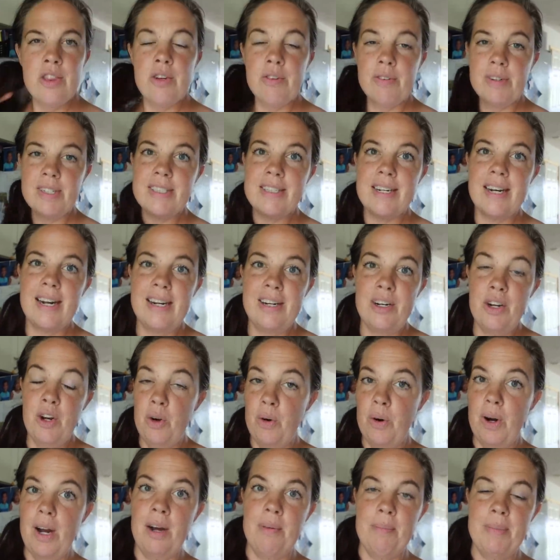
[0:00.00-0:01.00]
The reason I
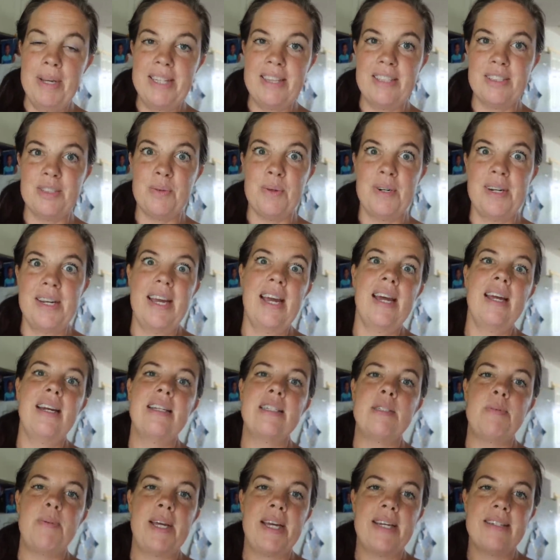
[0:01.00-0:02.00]
know I'll make this one again
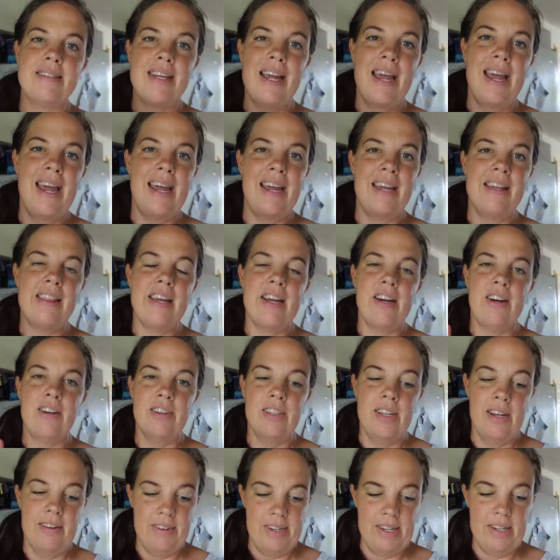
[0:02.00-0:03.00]
is because A, they all
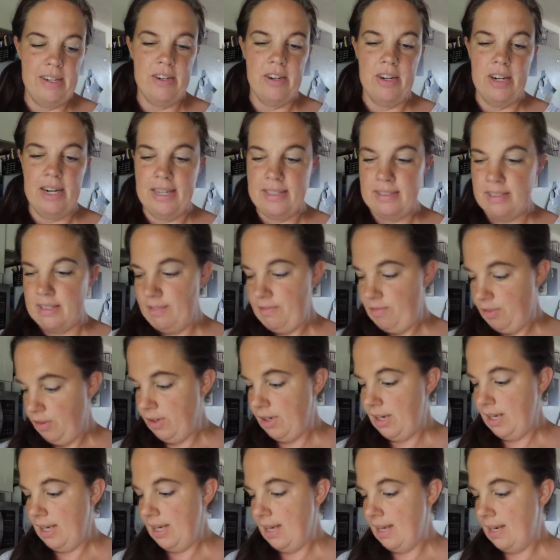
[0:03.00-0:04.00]
love it and are asking
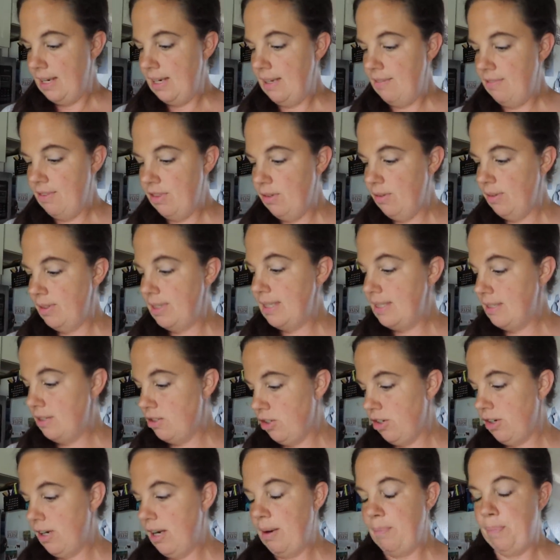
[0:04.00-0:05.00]
for it again, even though it didn't
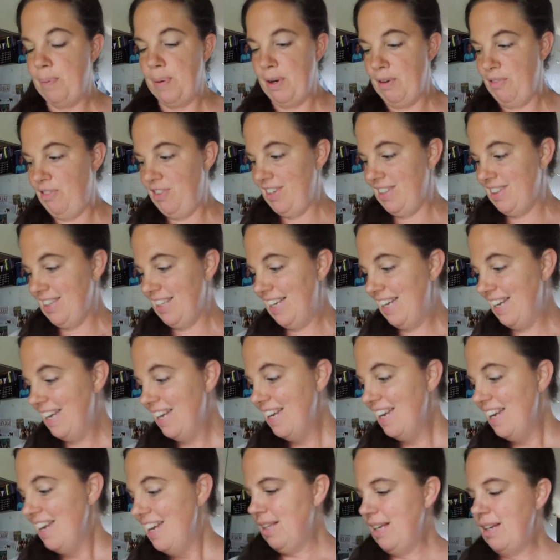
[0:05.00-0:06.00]
turn out perfectly,
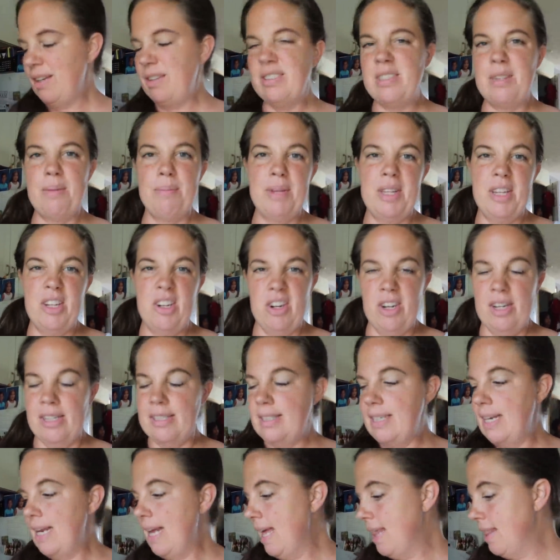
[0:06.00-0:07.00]
like some of the
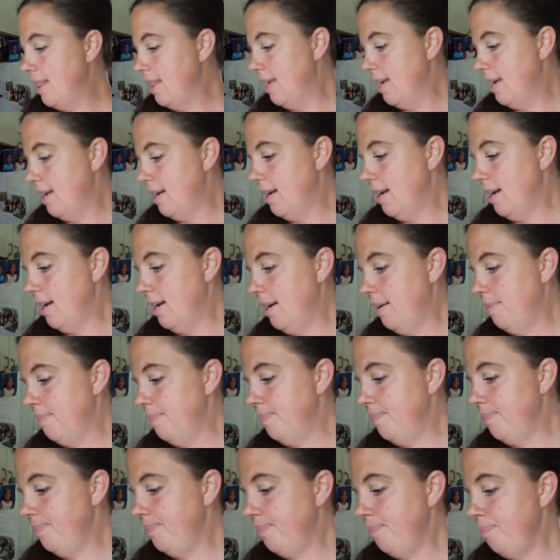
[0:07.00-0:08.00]
crust. And then
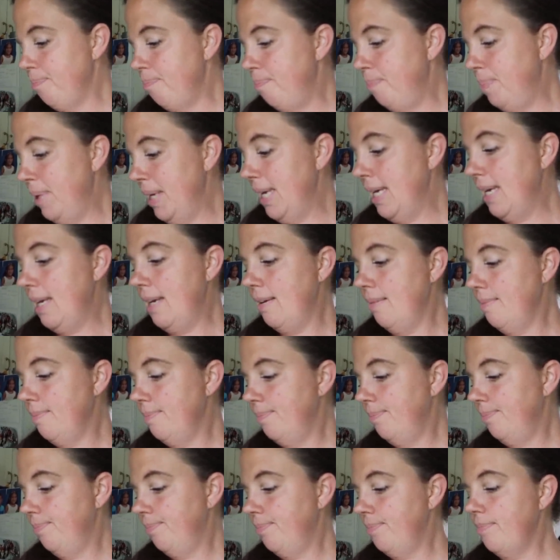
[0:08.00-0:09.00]
um, B,
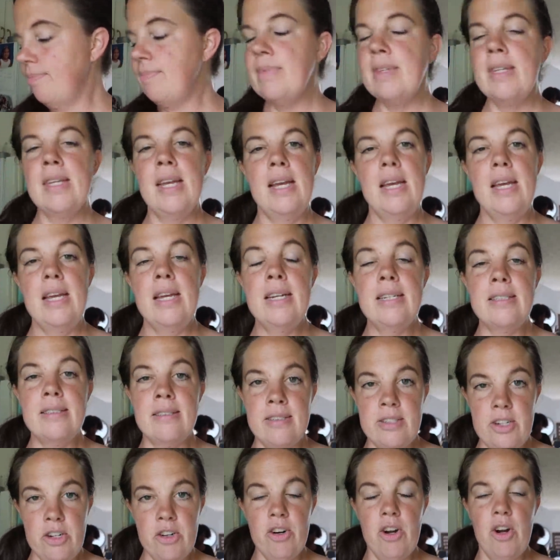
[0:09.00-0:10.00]
it is
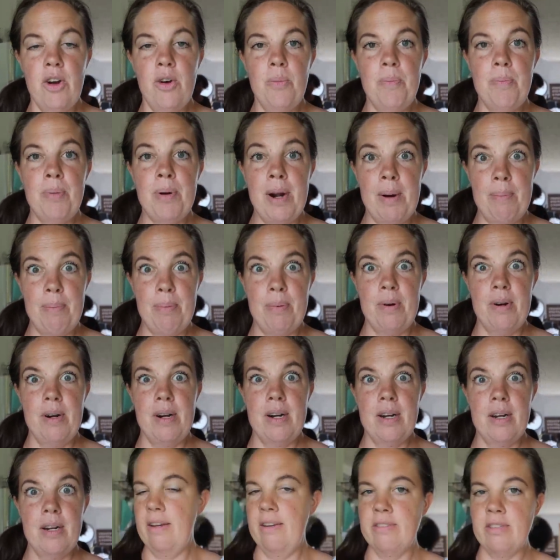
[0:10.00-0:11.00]
zero prep
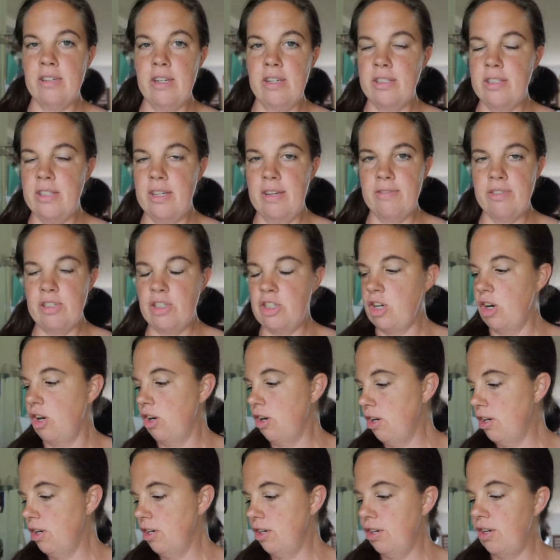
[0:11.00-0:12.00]
work. As long as you have
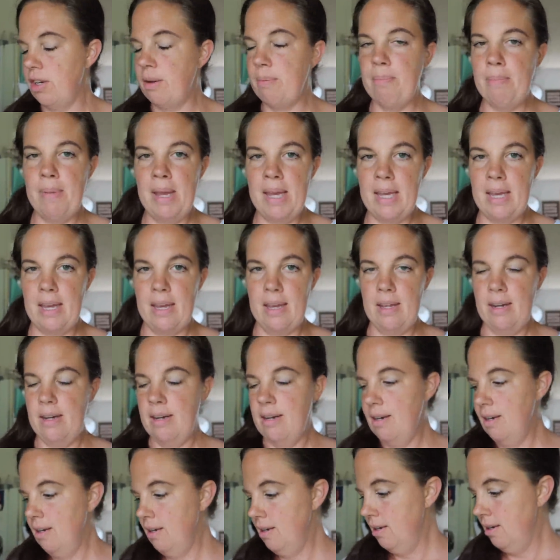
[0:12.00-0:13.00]
starter, you can make it
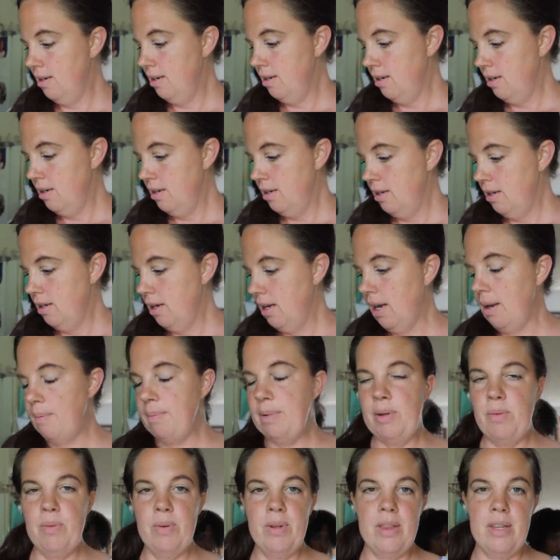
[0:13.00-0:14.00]
I
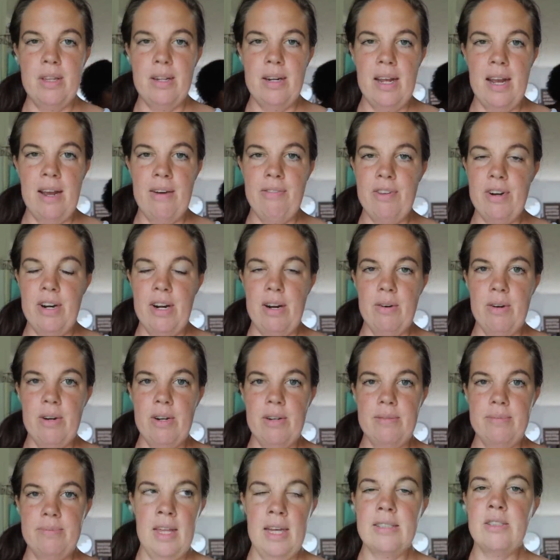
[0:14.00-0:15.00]
mean, within half an
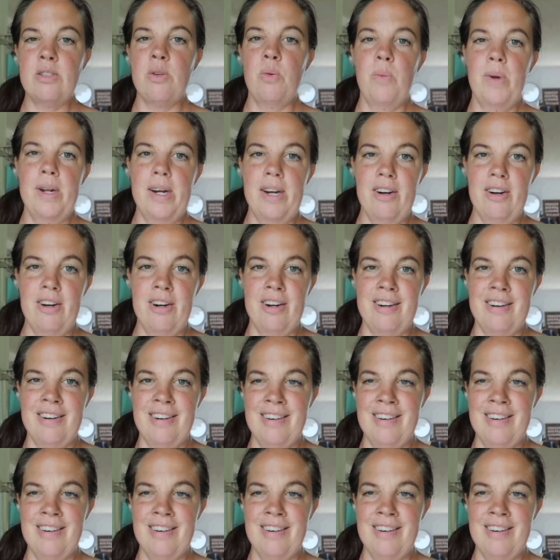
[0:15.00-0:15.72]
hour, that's a winner.